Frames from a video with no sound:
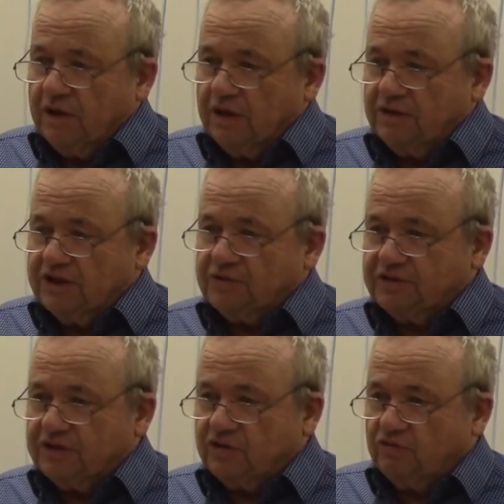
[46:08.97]
And this was
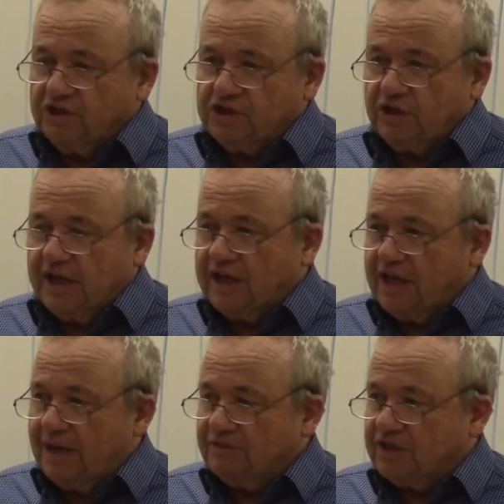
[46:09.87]
his original
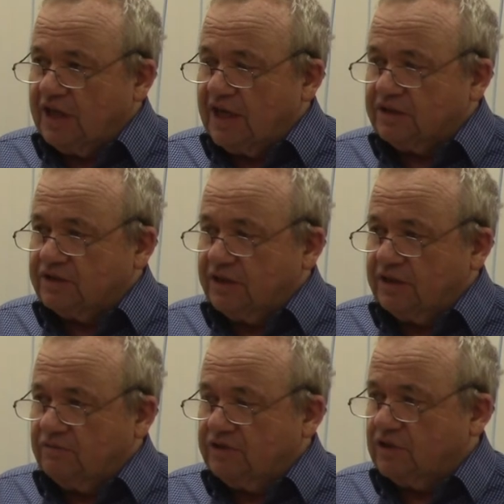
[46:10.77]
economics class that
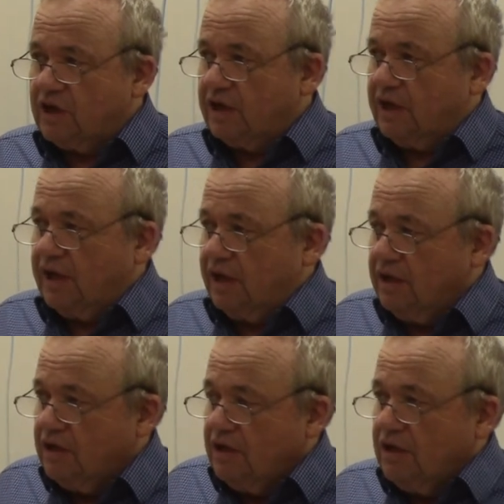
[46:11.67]
he taught
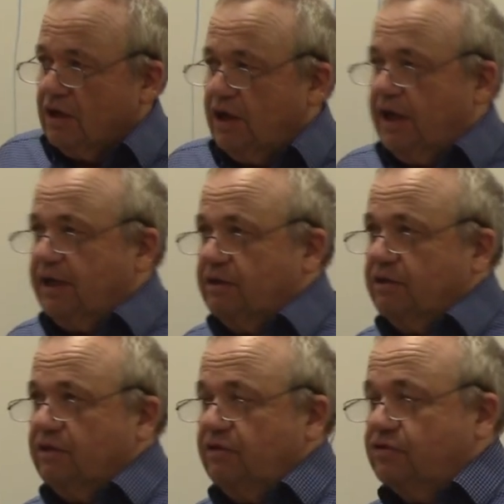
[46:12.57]
at
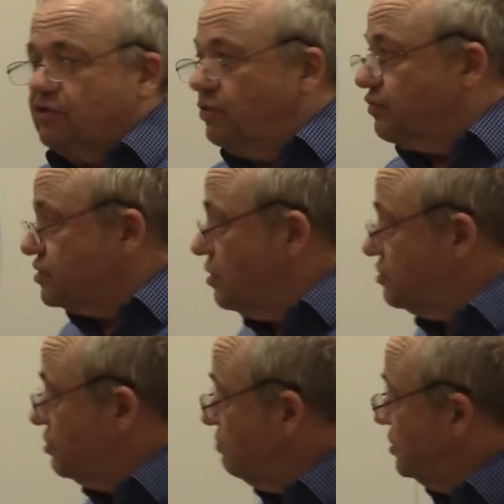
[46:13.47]
the New School for
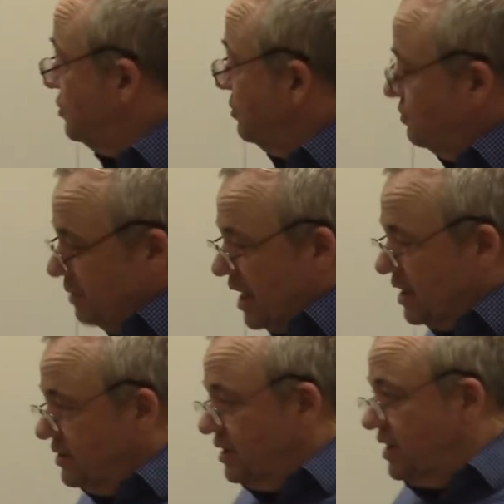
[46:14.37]
Social Research back
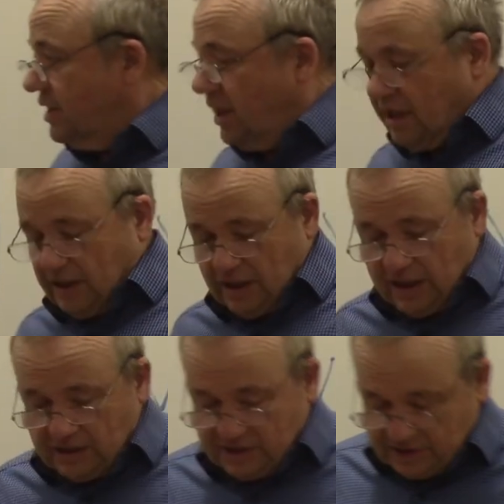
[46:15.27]
in the
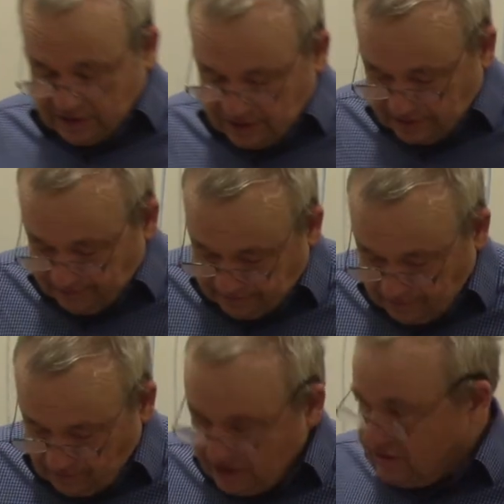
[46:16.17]
late 60s.
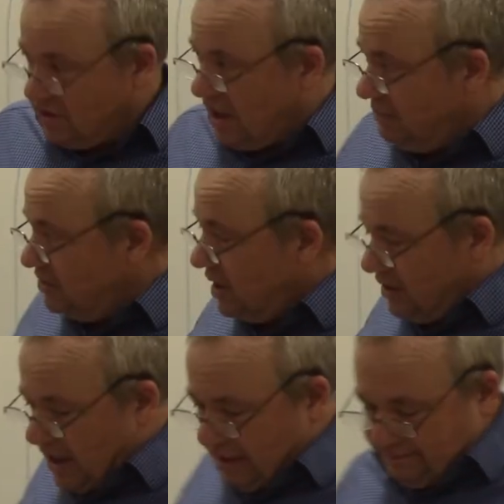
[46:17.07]
This comes out of
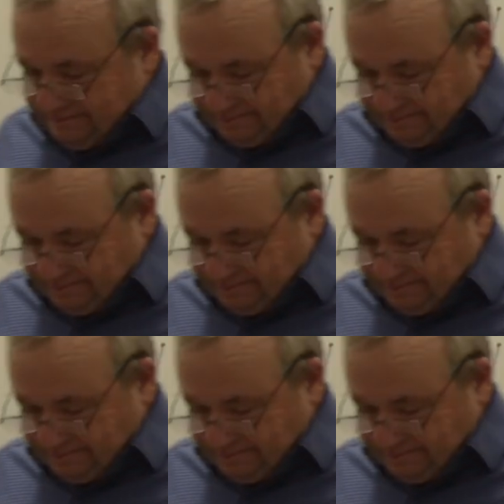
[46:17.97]
that.